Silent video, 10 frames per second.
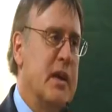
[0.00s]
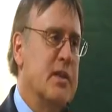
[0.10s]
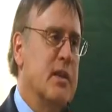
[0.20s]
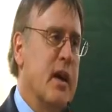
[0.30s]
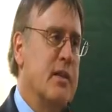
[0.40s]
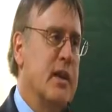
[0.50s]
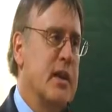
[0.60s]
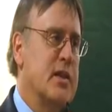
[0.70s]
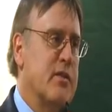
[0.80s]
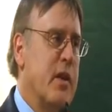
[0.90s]
because I
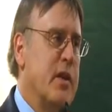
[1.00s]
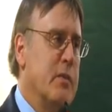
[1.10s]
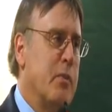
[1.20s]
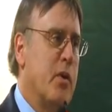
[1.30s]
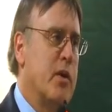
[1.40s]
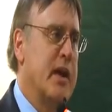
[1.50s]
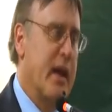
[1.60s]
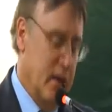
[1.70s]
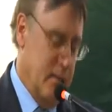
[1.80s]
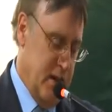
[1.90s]
think it's a very important
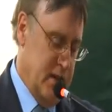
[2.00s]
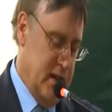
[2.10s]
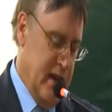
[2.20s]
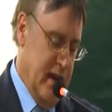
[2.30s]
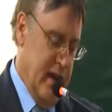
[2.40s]
element